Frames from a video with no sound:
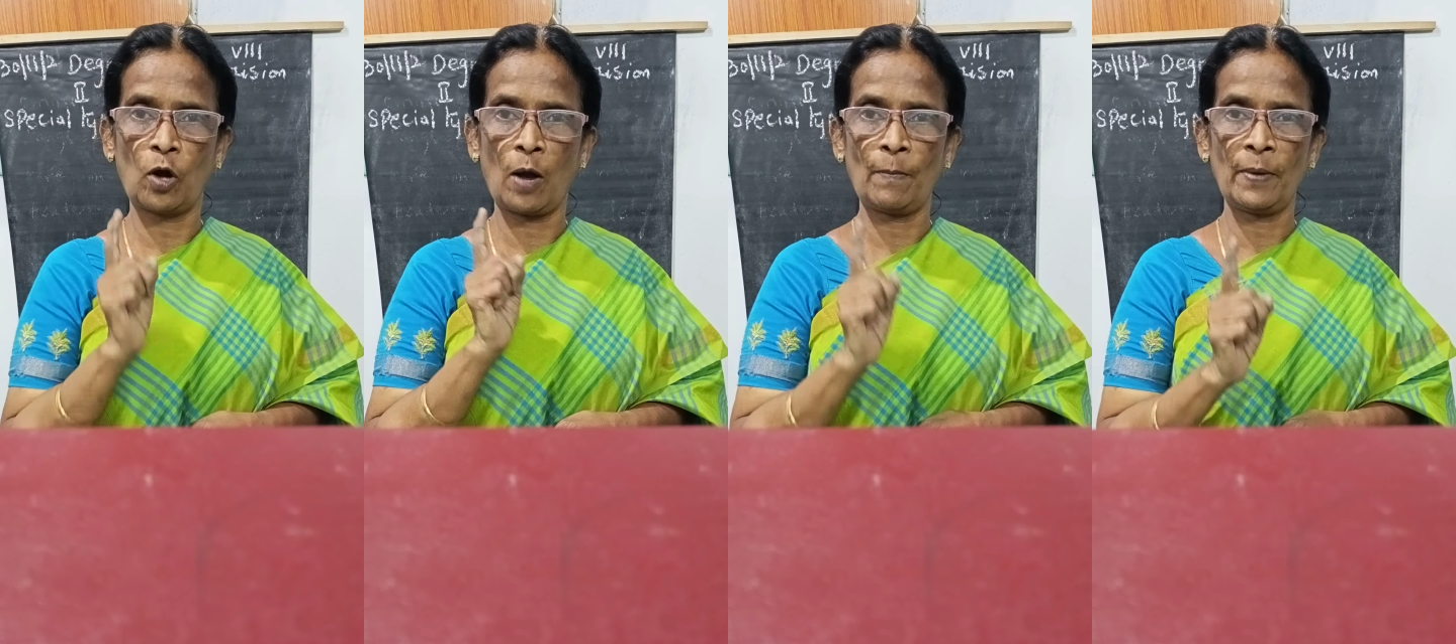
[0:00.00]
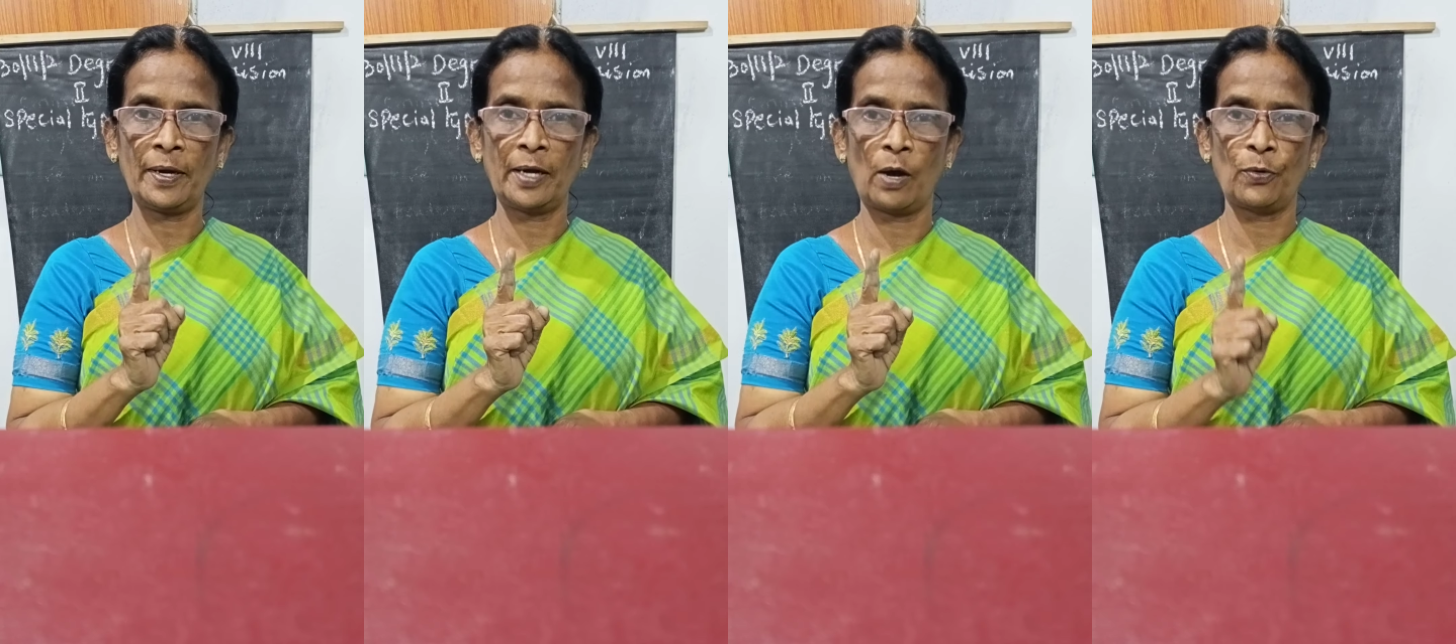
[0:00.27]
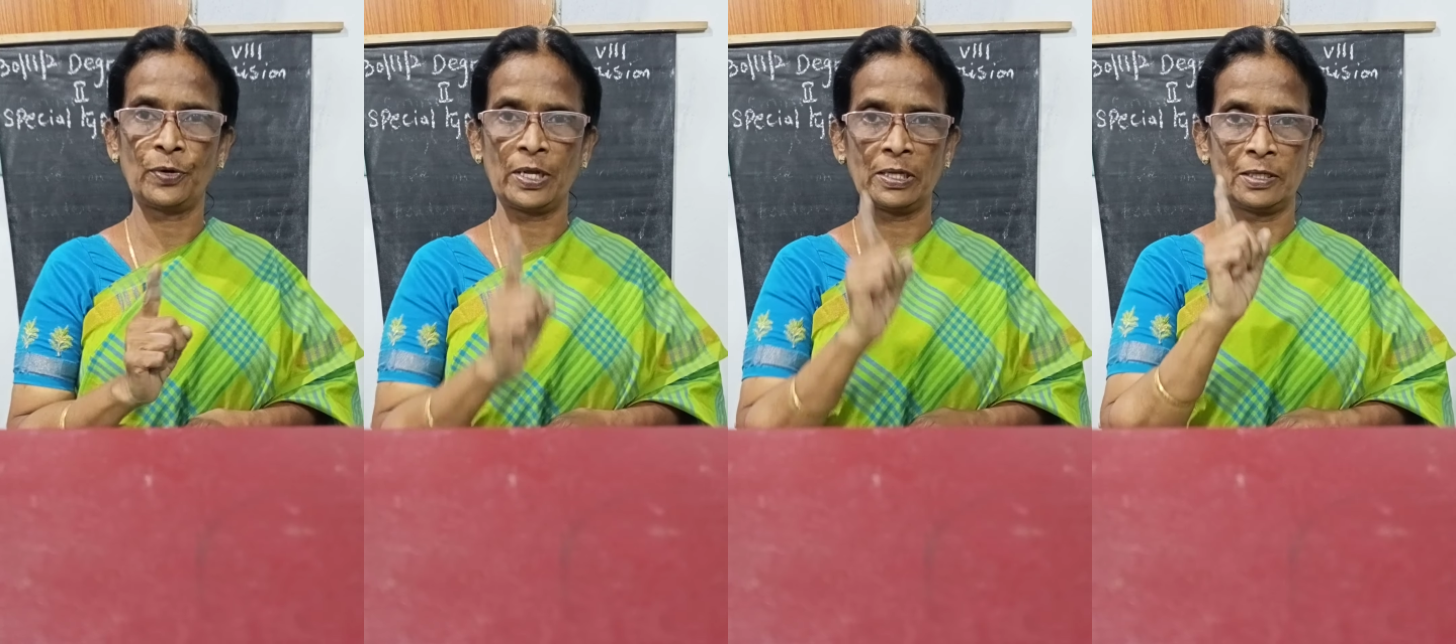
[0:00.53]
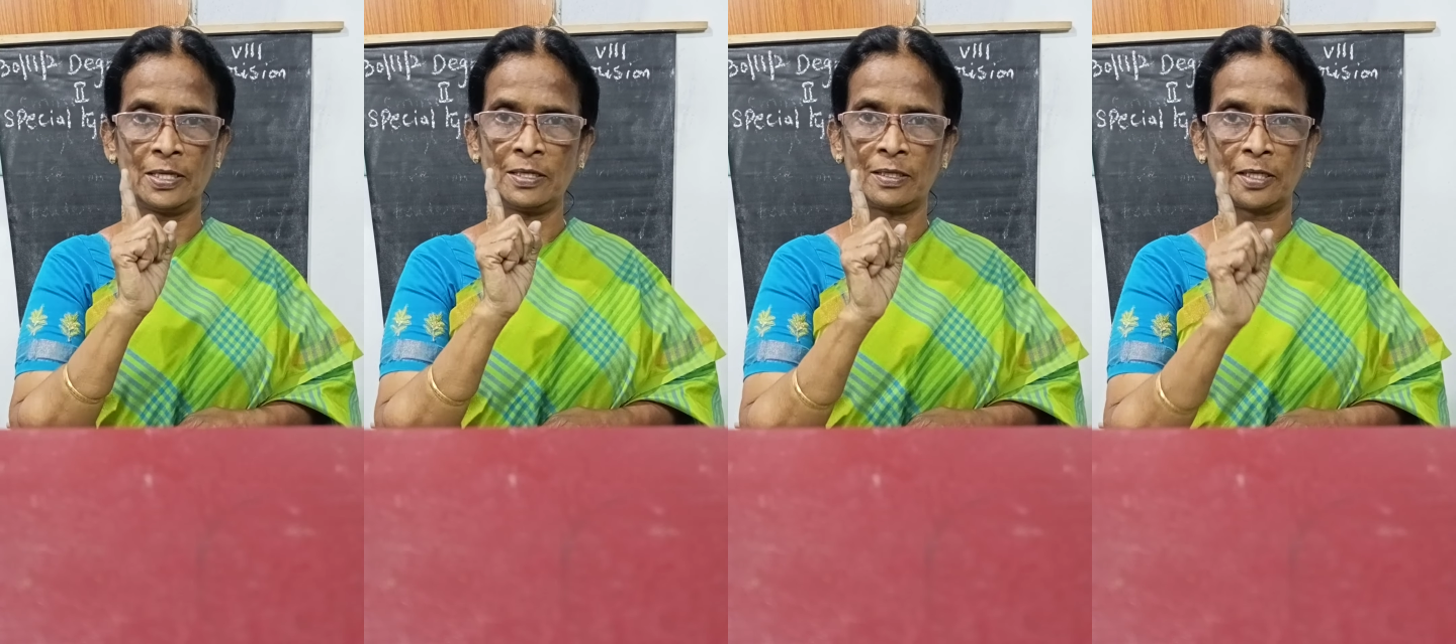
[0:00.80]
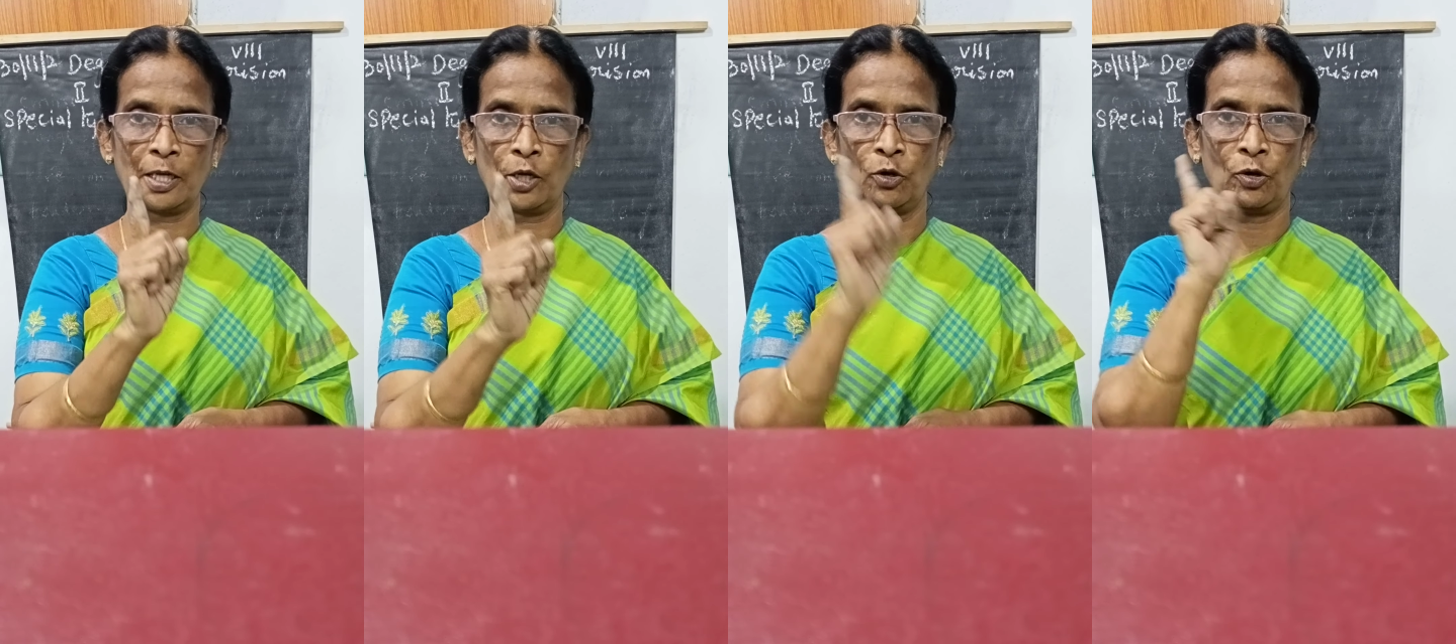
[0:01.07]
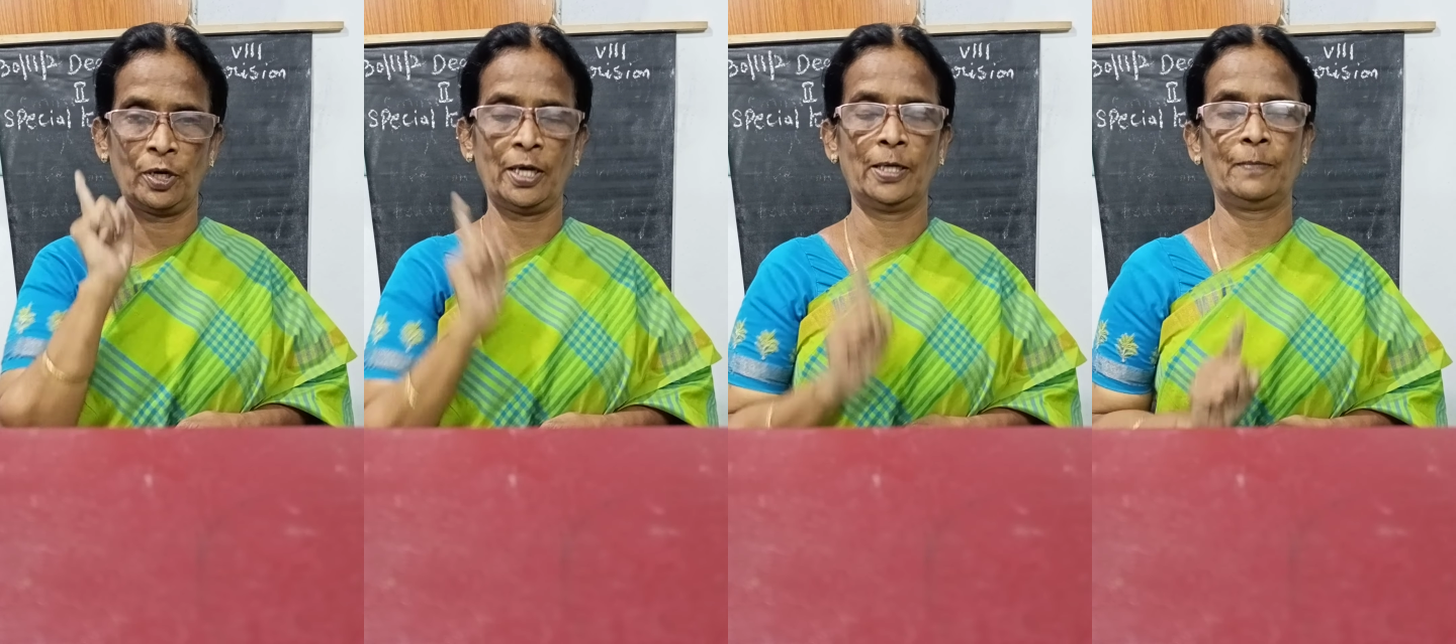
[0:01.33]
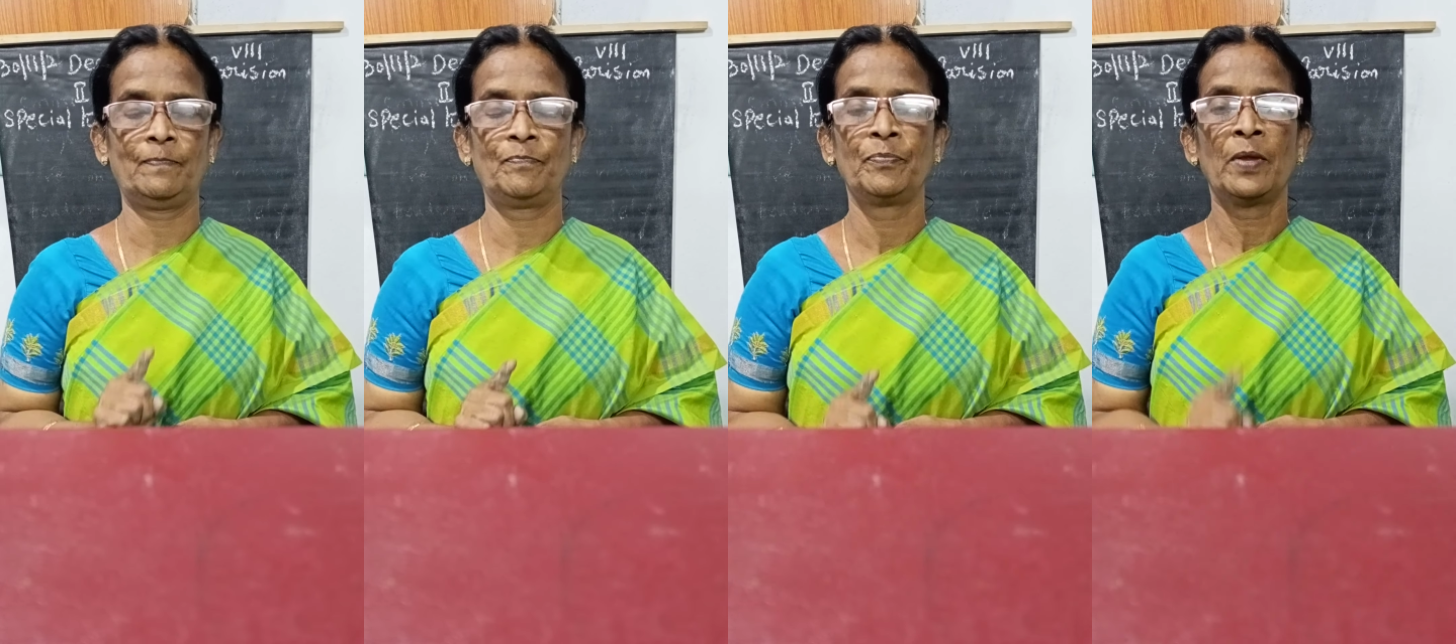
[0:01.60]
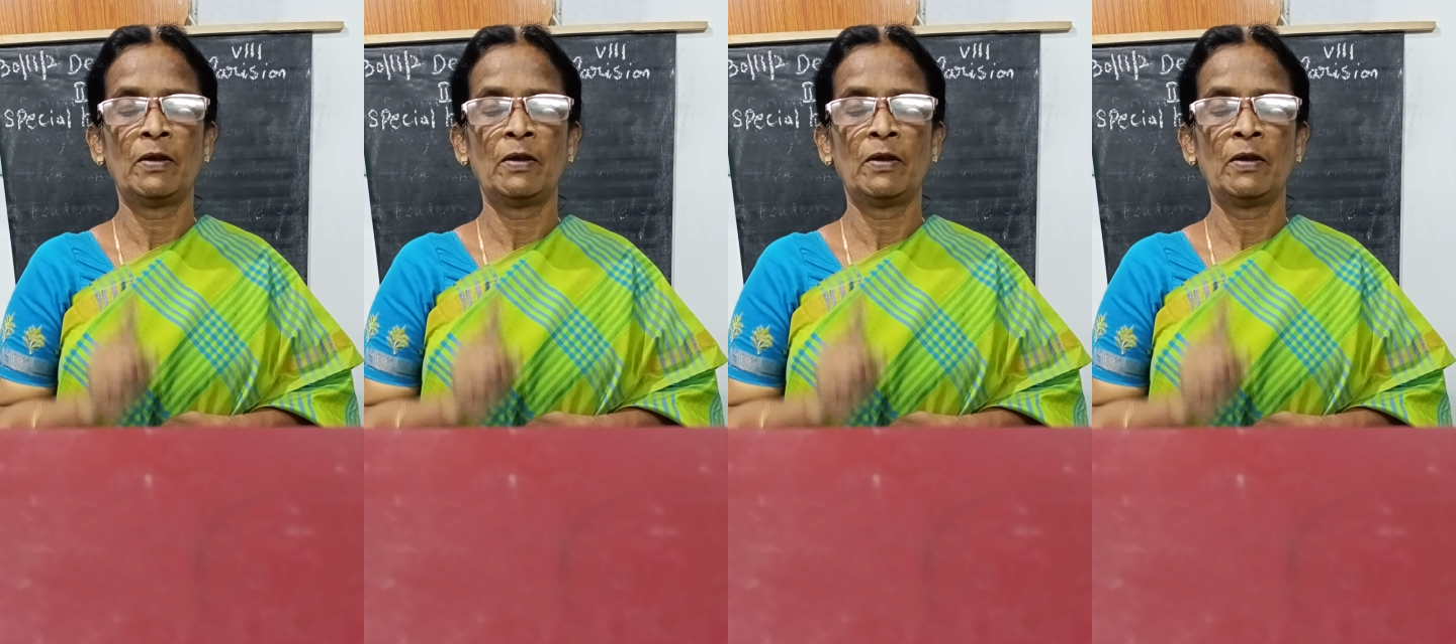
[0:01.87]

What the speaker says: common noun is in singular.